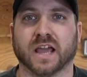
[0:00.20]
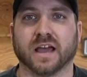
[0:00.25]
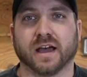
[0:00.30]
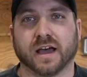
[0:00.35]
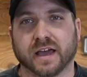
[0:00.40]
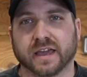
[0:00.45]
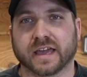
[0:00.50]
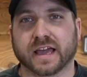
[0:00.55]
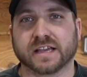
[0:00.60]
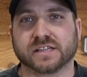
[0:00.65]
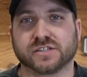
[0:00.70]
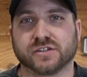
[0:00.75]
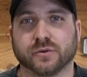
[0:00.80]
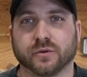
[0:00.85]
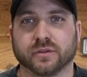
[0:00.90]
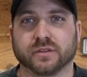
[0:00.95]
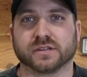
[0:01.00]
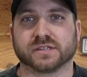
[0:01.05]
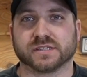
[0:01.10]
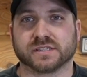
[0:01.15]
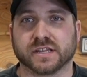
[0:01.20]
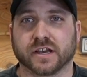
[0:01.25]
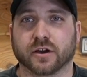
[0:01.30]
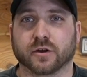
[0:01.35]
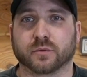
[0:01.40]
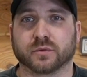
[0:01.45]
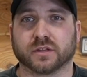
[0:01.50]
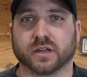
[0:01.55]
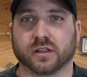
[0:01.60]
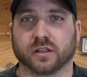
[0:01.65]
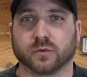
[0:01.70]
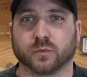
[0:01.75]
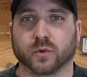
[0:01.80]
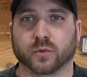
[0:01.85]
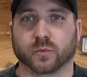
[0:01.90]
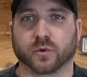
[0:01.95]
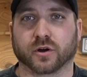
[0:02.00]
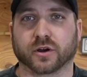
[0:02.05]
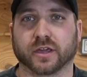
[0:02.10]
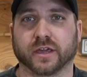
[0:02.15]
How you guys doing? This is Derek with
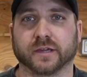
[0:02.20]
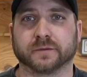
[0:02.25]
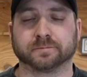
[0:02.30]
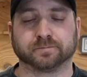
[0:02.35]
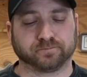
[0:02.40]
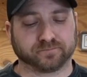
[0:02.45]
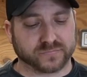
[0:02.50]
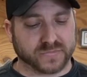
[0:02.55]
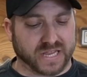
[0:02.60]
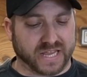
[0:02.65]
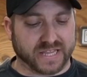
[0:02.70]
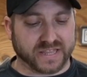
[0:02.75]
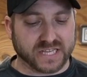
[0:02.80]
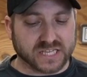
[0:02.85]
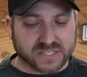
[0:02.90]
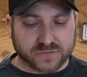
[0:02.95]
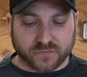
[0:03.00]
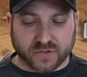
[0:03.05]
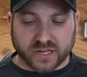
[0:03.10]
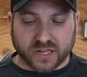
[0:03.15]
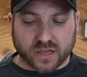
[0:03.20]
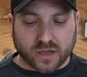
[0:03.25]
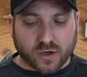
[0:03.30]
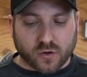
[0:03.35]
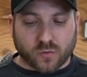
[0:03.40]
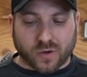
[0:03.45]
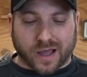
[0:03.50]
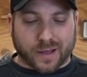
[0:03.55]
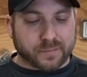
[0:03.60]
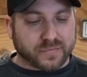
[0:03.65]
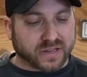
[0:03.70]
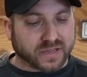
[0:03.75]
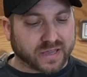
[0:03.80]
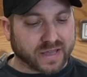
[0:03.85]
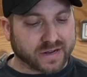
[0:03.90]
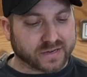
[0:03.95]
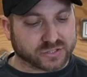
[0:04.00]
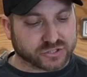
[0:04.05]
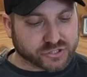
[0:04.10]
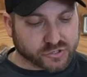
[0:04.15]
Woodworking. In this video, I'm going to
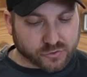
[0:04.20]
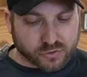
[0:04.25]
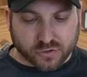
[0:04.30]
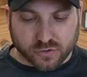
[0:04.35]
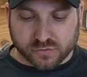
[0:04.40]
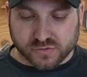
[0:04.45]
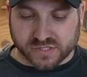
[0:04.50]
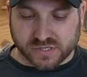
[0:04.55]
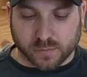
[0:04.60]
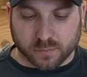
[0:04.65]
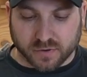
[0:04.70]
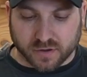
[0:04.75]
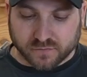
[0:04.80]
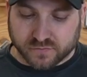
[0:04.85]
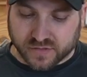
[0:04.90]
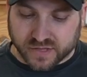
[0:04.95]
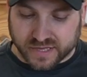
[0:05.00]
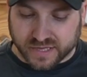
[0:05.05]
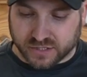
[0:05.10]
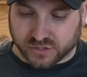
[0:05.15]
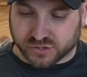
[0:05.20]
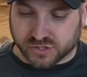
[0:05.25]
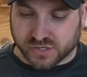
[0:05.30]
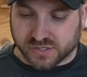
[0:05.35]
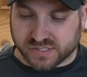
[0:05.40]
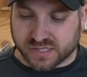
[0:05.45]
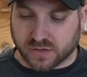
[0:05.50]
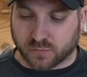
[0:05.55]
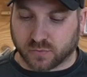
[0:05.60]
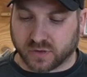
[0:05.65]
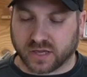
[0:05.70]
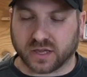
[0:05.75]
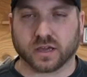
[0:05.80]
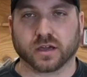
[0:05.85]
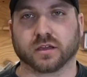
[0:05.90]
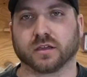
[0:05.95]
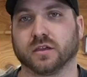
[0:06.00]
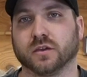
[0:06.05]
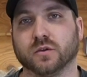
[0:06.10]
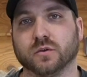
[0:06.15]
kind of show you some of the hinges that we
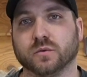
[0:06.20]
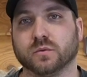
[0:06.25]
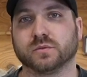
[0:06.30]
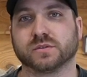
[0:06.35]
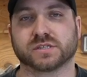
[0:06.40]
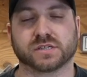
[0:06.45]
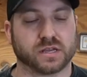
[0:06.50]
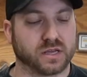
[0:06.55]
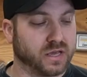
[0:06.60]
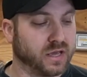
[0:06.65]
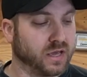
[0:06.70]
use.